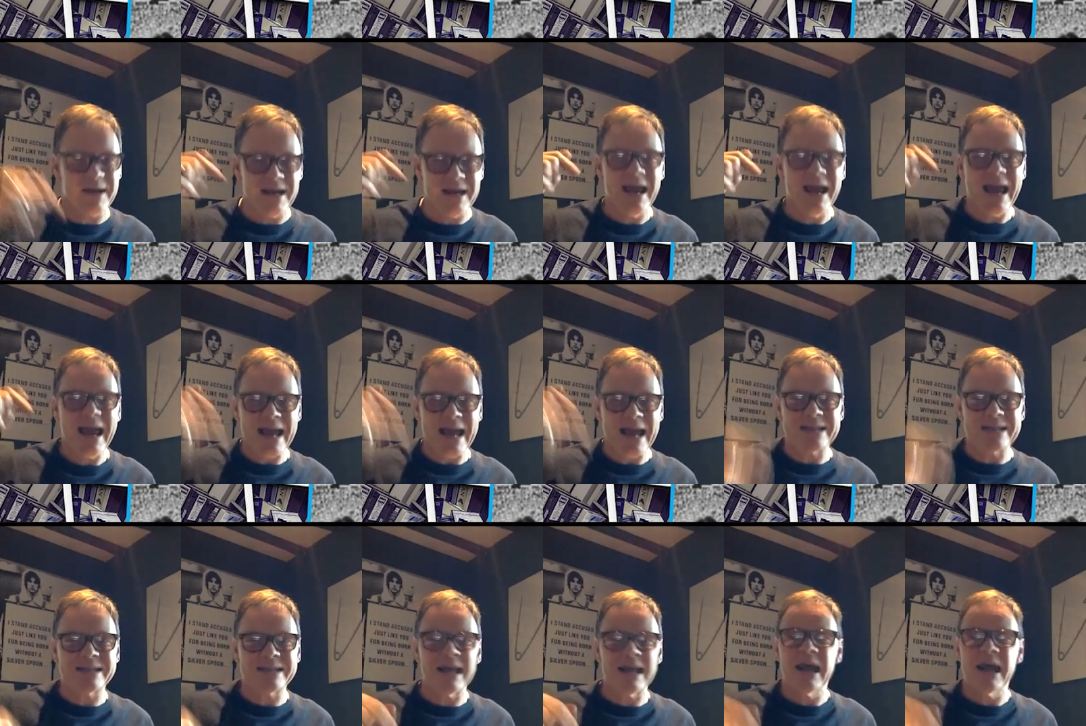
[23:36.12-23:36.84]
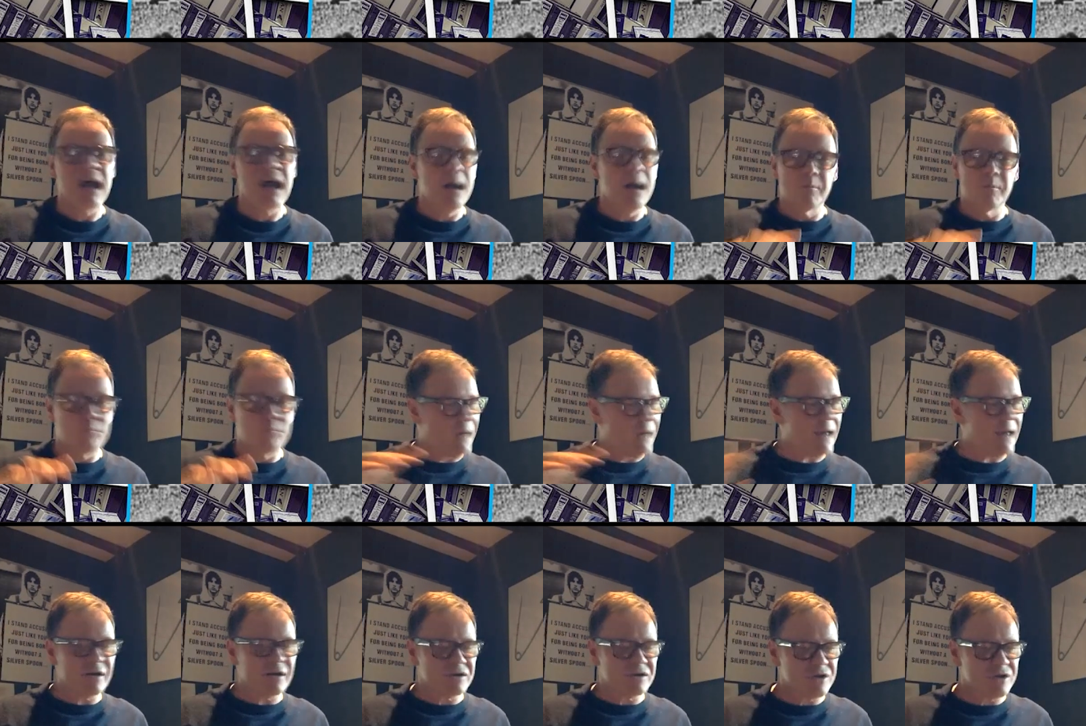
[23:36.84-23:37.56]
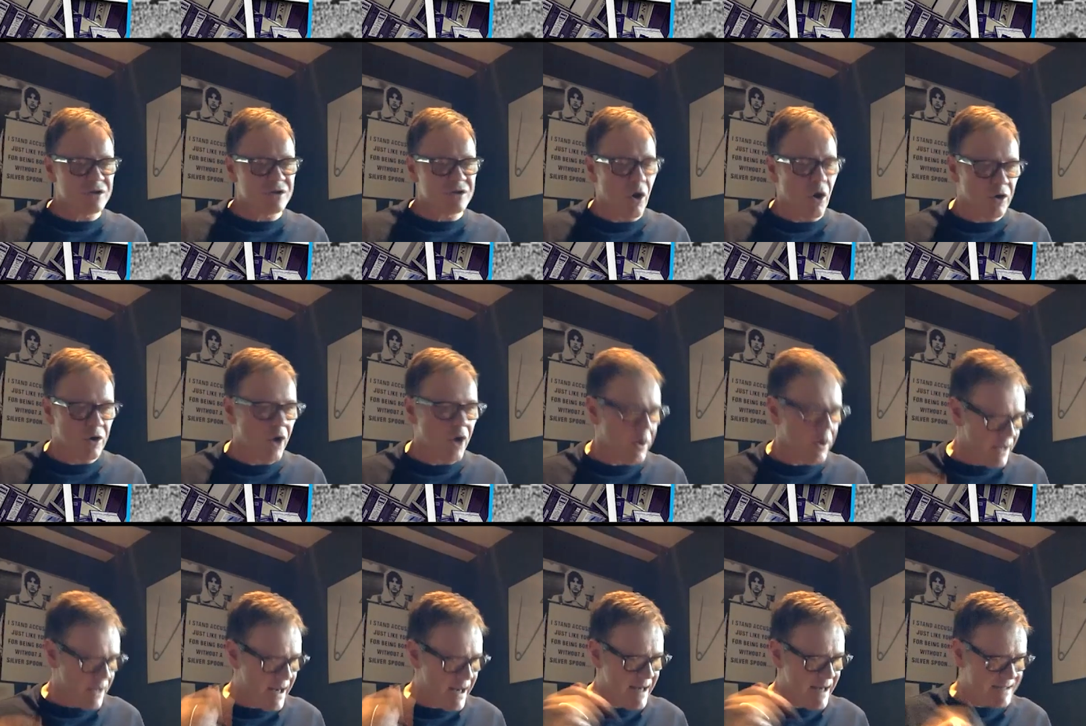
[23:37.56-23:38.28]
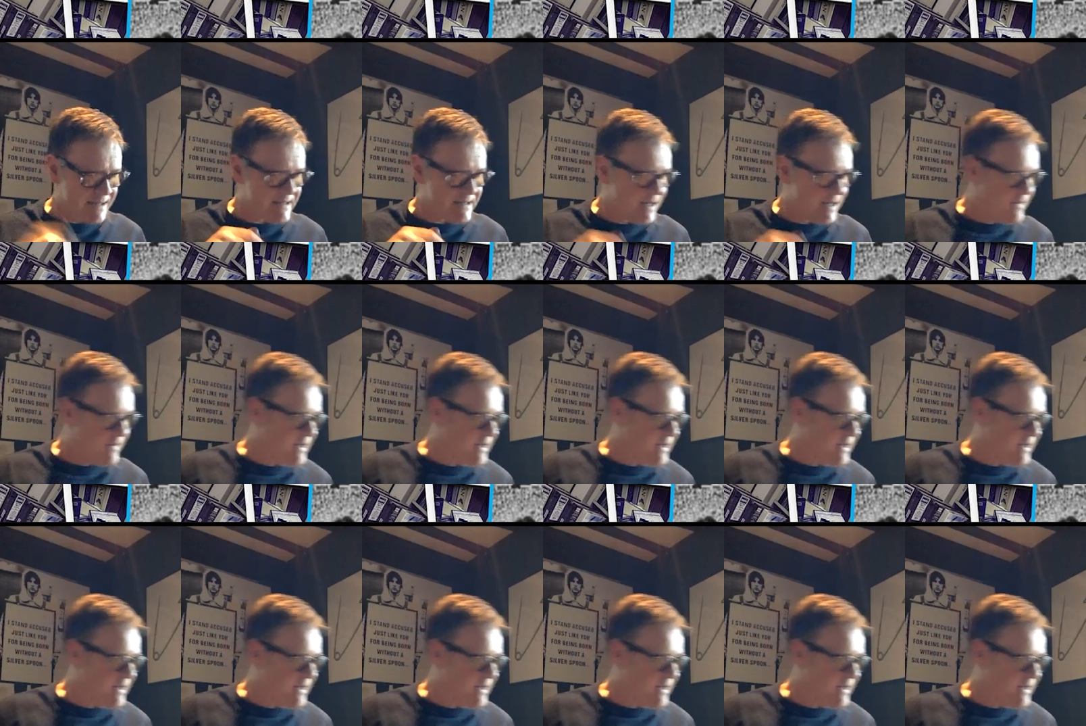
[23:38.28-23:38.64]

It's it. Brian's not got it. It's in this